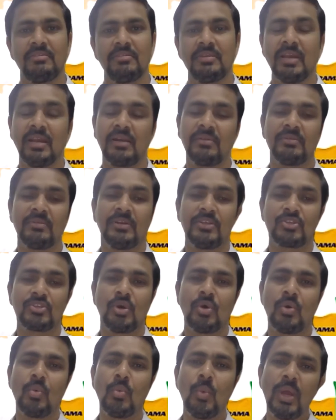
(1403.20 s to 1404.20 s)
Yeah.
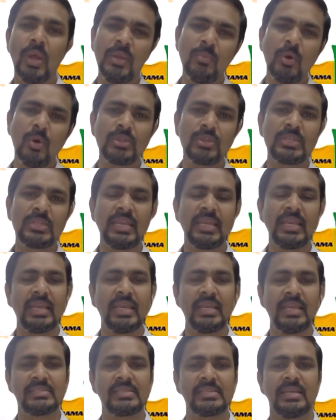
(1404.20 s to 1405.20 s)
So one more thing
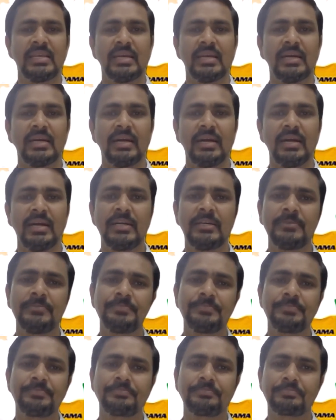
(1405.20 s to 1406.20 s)
is,
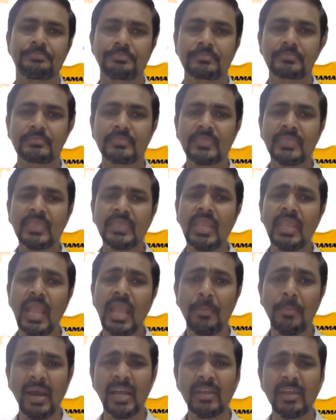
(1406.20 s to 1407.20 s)

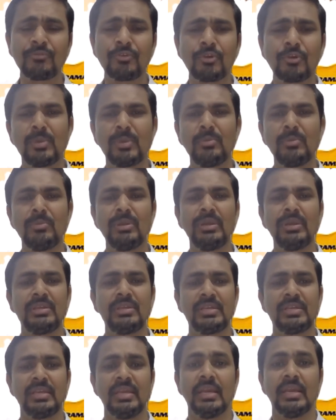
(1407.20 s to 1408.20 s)
apart from
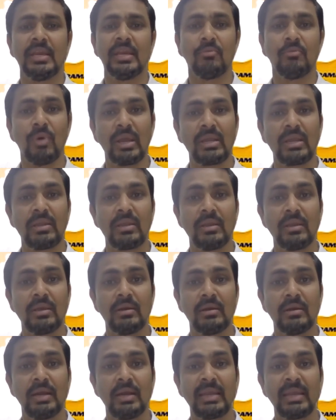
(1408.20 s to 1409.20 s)
immunity, one
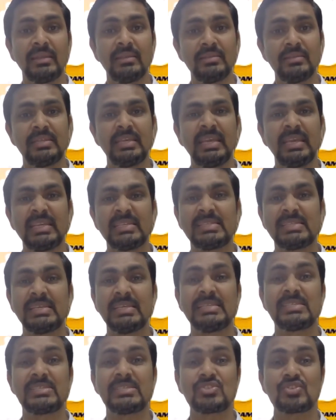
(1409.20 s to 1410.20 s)
another thing is
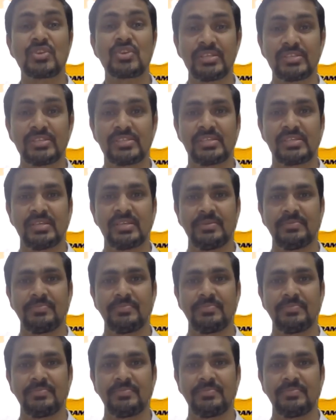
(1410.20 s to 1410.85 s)
the stress.